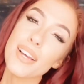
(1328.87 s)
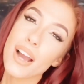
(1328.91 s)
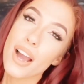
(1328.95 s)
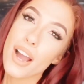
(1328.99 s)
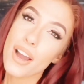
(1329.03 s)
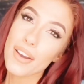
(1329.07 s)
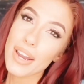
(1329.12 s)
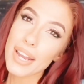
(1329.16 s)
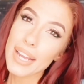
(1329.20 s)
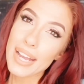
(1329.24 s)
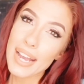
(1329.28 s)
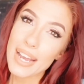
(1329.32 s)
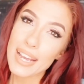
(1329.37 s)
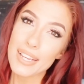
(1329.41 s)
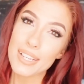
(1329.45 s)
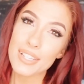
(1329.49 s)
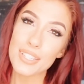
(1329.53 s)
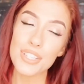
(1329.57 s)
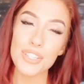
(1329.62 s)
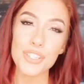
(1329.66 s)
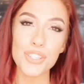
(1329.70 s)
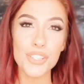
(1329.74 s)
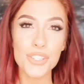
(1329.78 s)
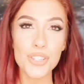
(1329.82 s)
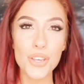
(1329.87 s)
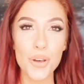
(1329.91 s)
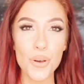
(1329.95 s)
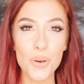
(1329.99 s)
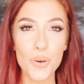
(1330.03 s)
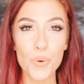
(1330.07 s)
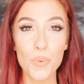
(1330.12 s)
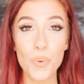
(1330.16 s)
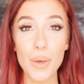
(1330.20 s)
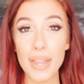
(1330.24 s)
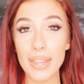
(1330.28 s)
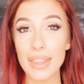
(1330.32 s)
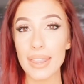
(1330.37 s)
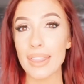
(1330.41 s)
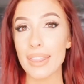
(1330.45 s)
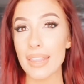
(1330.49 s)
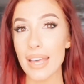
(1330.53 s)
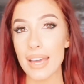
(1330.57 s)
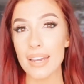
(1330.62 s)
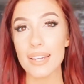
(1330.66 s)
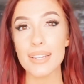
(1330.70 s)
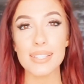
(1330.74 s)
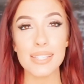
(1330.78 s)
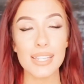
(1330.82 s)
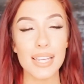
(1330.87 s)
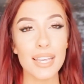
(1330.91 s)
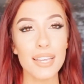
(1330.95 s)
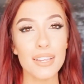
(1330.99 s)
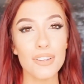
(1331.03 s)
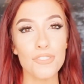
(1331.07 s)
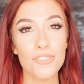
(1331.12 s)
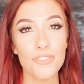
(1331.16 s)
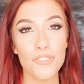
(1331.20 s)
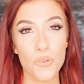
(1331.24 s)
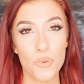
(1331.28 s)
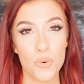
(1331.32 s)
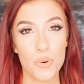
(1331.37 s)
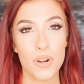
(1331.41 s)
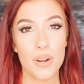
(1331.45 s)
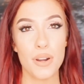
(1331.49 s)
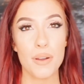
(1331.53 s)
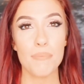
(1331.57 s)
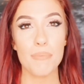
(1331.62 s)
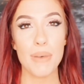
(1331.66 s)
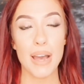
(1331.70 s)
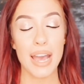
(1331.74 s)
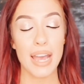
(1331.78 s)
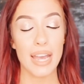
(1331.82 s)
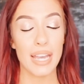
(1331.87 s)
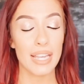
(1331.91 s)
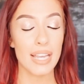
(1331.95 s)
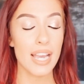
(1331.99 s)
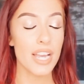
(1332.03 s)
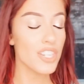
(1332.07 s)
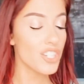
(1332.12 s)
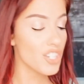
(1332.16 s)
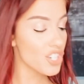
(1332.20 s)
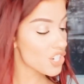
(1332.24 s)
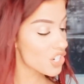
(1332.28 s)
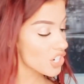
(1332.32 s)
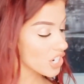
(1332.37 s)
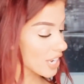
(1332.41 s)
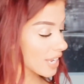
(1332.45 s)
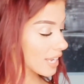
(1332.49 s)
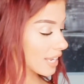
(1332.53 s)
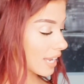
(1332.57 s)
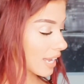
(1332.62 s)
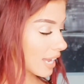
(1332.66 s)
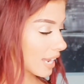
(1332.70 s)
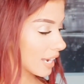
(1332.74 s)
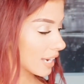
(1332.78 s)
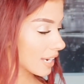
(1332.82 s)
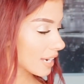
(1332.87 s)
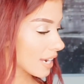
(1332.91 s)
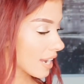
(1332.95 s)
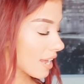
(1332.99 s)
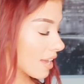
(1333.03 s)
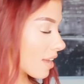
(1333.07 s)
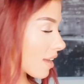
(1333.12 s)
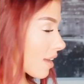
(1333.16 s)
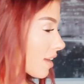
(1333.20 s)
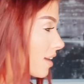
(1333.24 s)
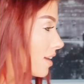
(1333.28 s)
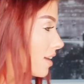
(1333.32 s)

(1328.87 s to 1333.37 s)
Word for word: All right, guys, so that is it for my Shein